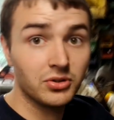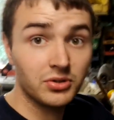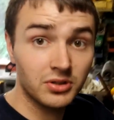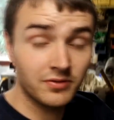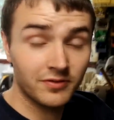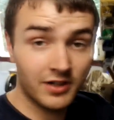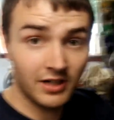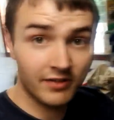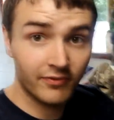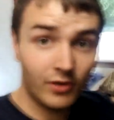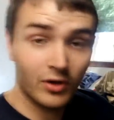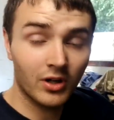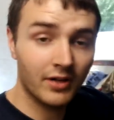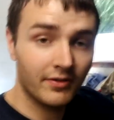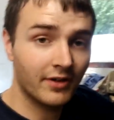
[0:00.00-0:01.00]
225,
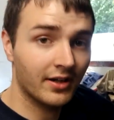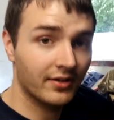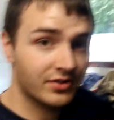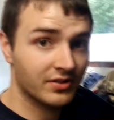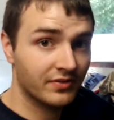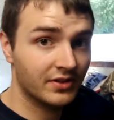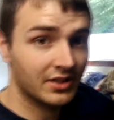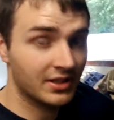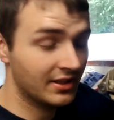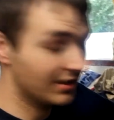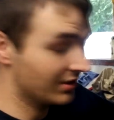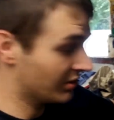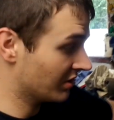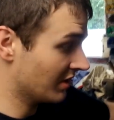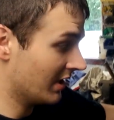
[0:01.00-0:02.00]
45,
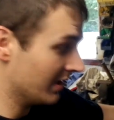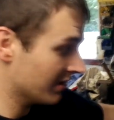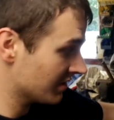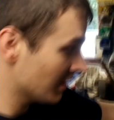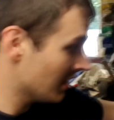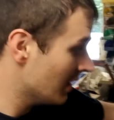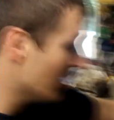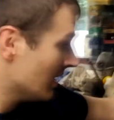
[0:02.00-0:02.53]
17-inch tyres.